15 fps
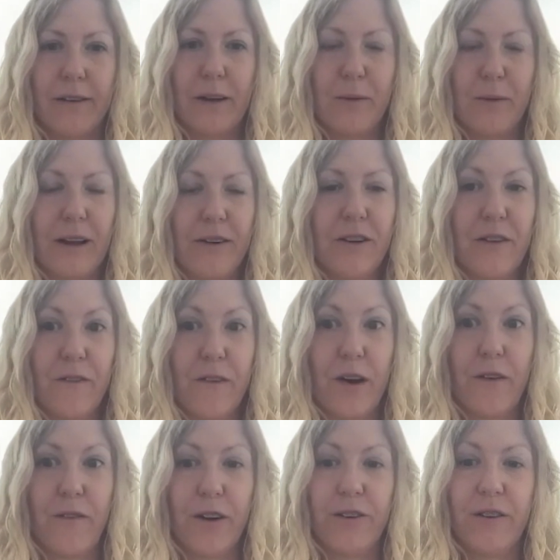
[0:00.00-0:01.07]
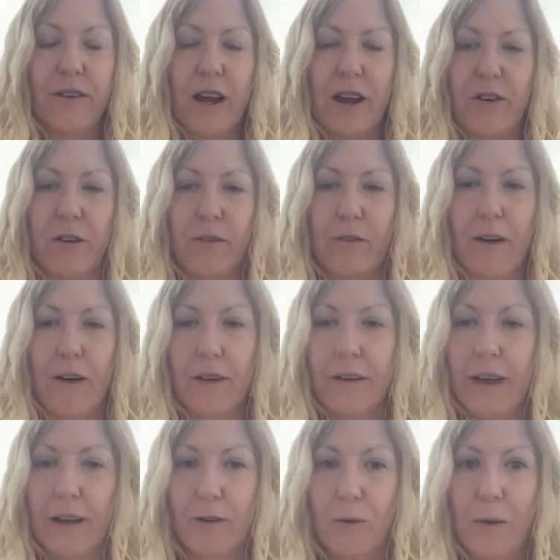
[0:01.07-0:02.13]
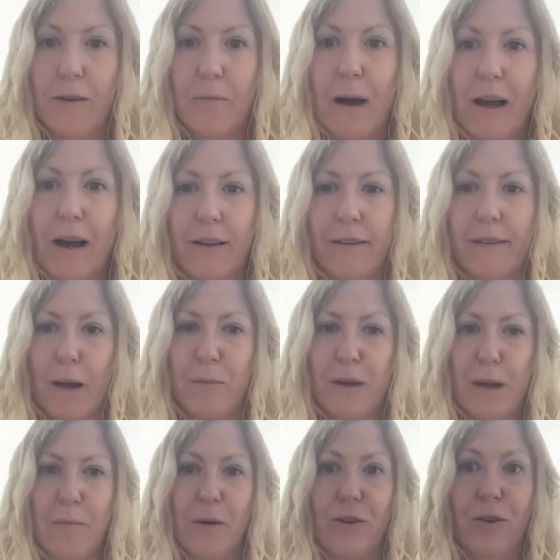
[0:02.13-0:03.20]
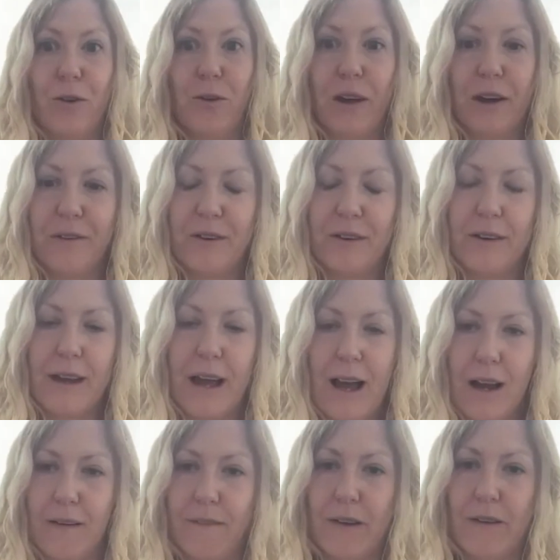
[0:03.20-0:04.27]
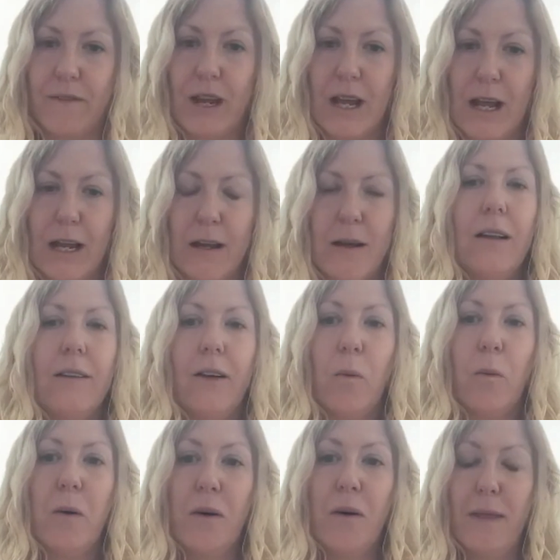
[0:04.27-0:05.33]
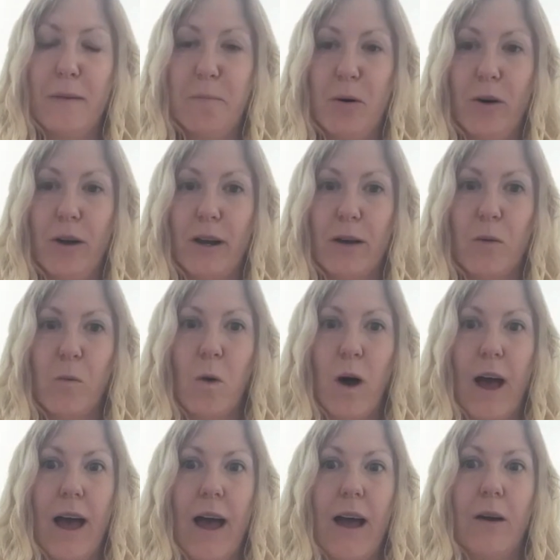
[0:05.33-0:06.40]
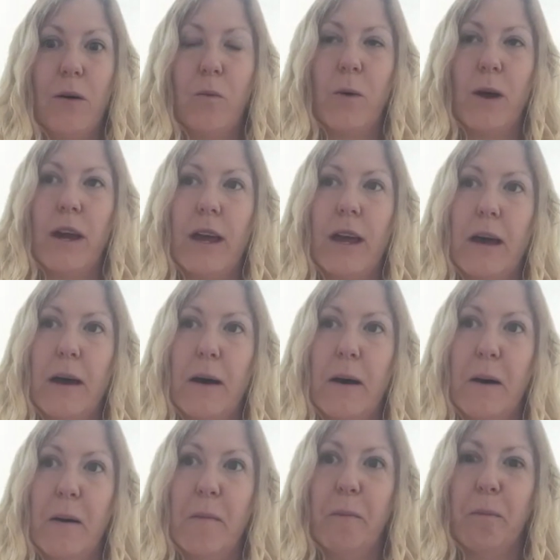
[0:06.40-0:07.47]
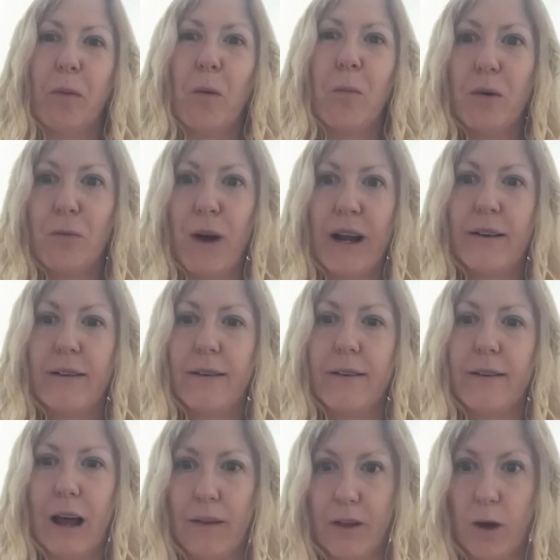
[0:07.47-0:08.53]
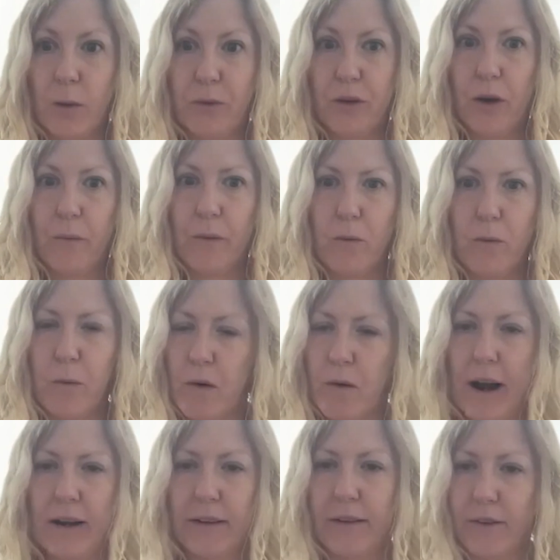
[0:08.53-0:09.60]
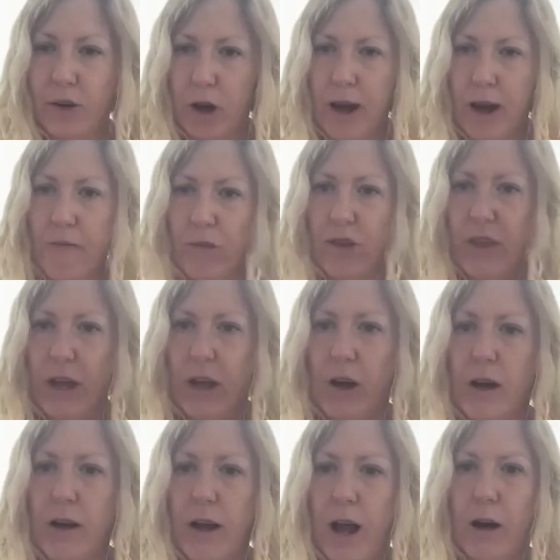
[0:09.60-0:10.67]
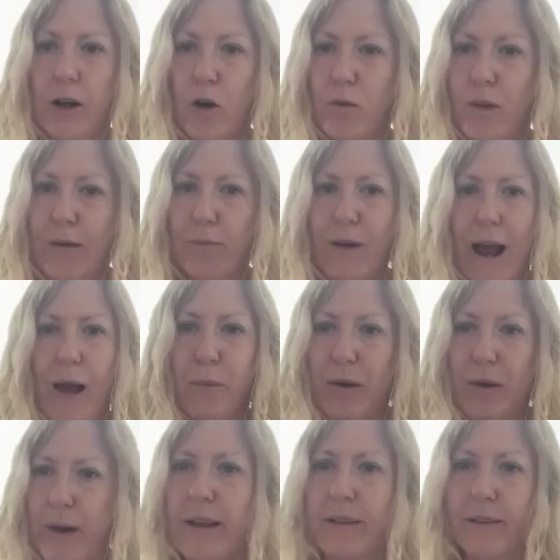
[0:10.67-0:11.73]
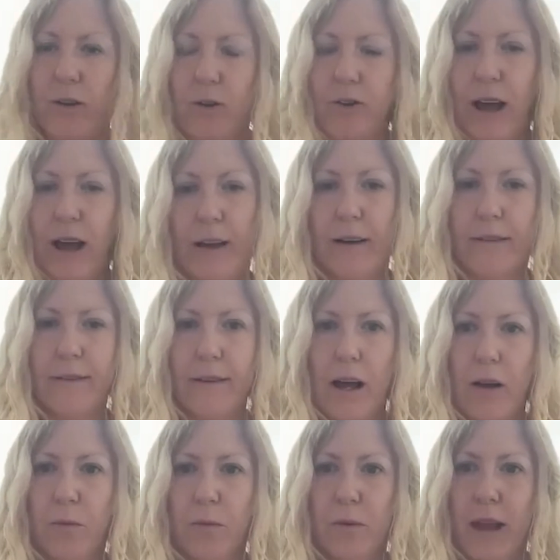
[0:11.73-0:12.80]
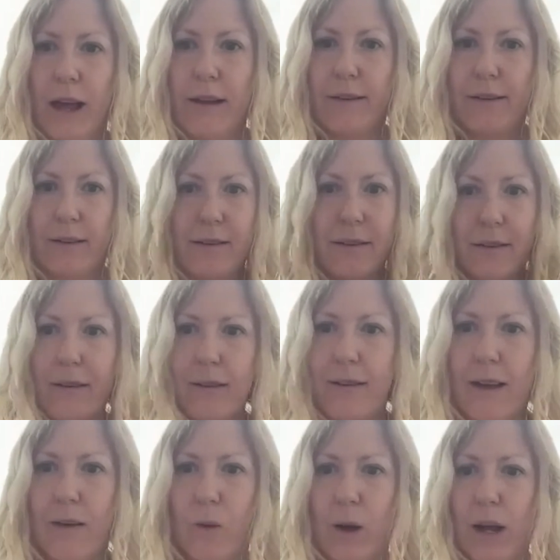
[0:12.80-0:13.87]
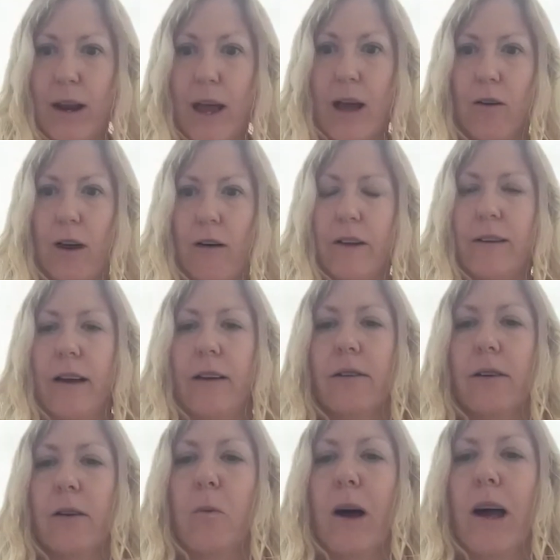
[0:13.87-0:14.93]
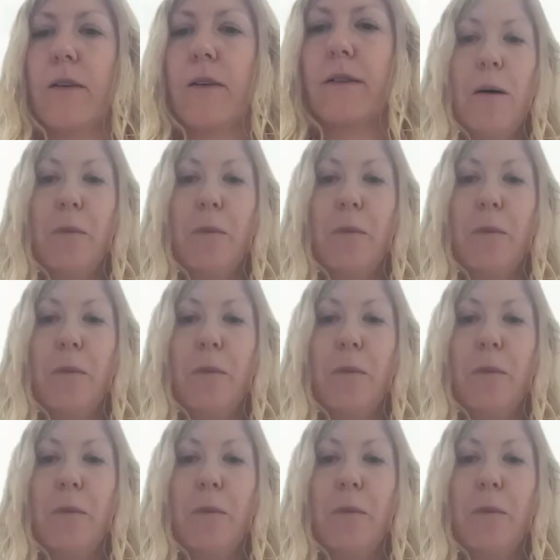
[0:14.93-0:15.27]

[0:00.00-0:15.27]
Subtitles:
It was actually the very first detection of gravitational waves back in September 2015. So we're at the point where we're ready to start the observing run. We're ready to turn everything on and go like, right, we're ready to do science now. Let's see if we can hear gravitational waves.